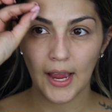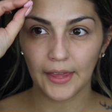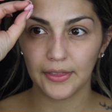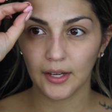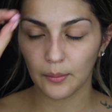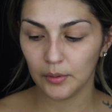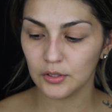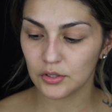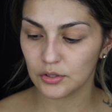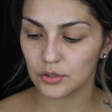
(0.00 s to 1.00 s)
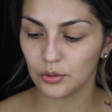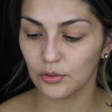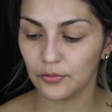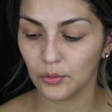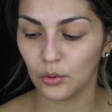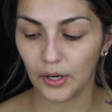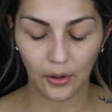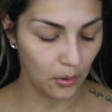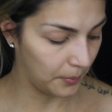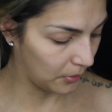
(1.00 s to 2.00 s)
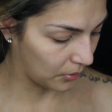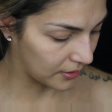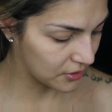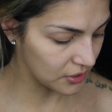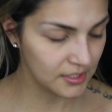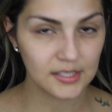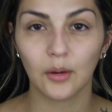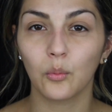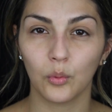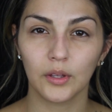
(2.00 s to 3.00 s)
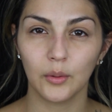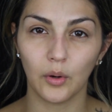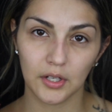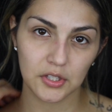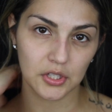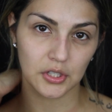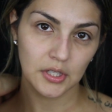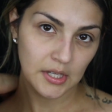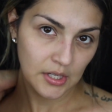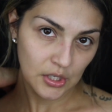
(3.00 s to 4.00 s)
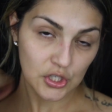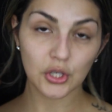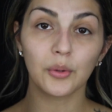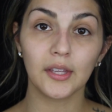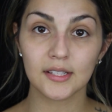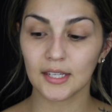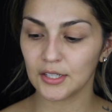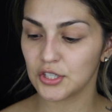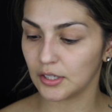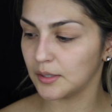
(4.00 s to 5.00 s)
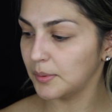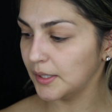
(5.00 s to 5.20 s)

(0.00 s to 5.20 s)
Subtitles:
I think I'm going to do the full. I hope it works, just because I really wanted to show that it's like a jelly